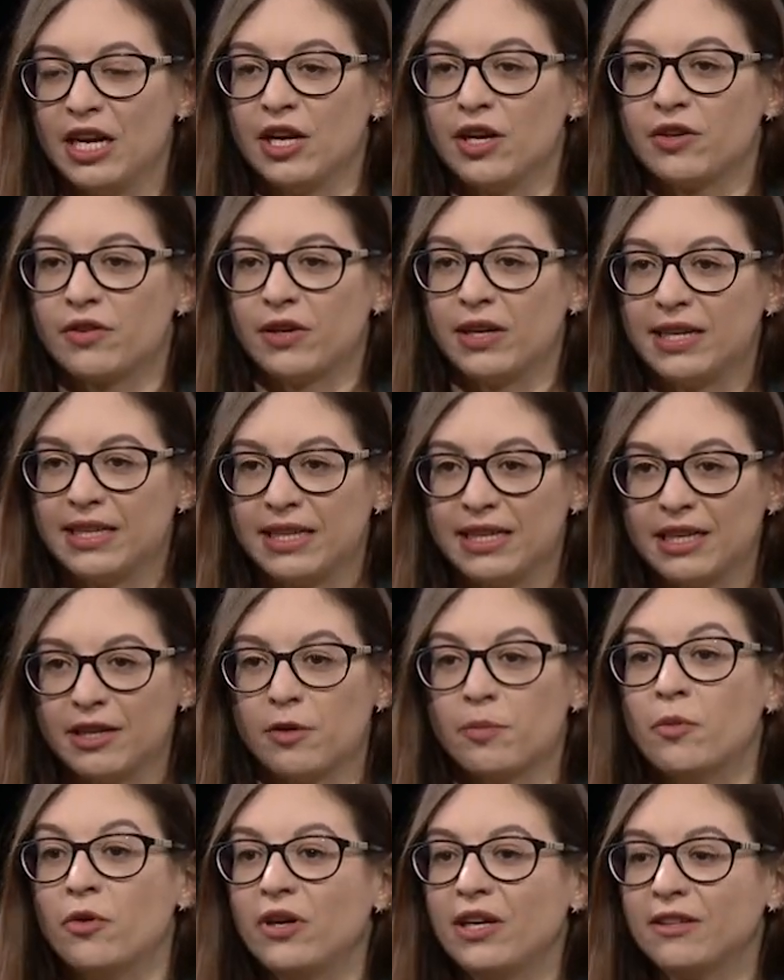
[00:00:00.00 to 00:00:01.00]
creating
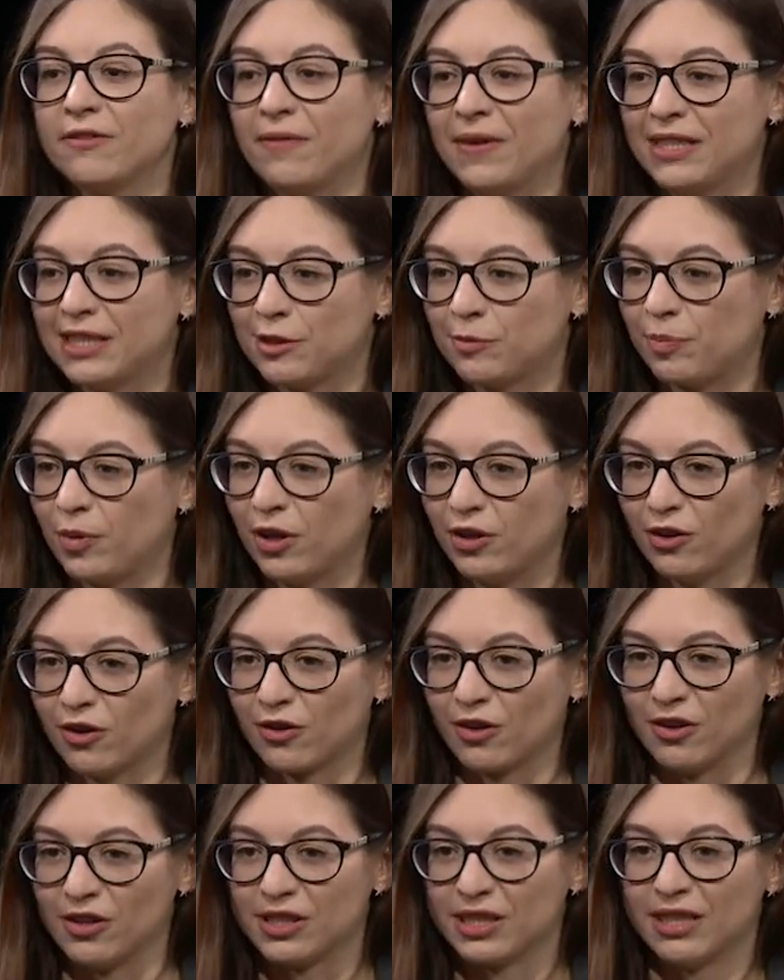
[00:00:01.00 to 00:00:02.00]
more advanced
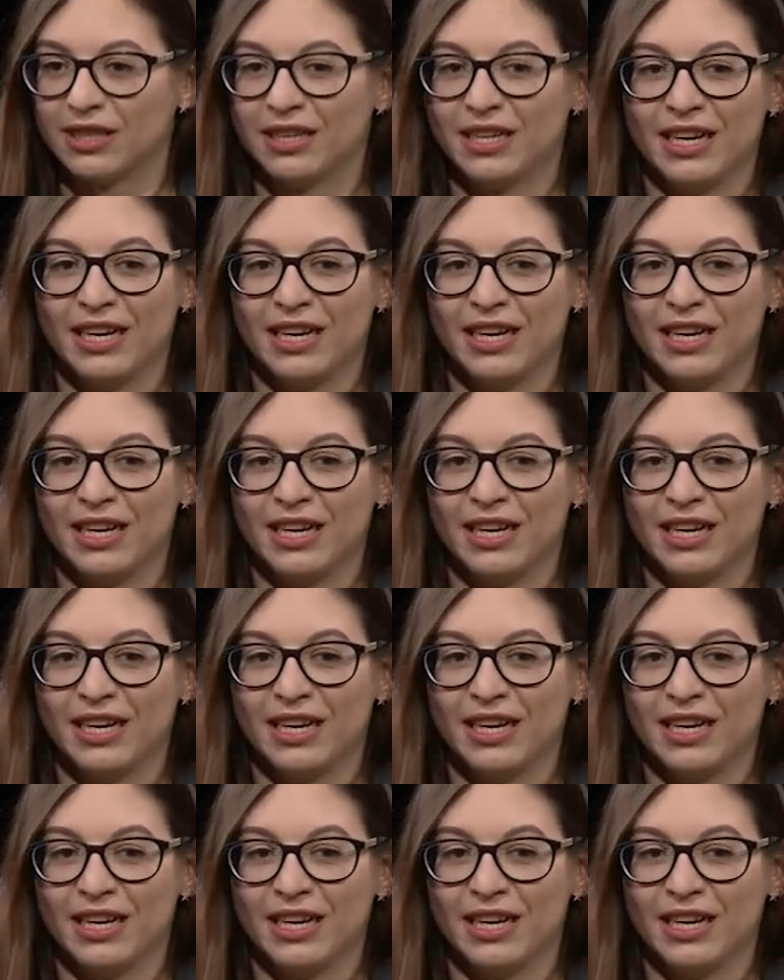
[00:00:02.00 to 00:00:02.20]
protocols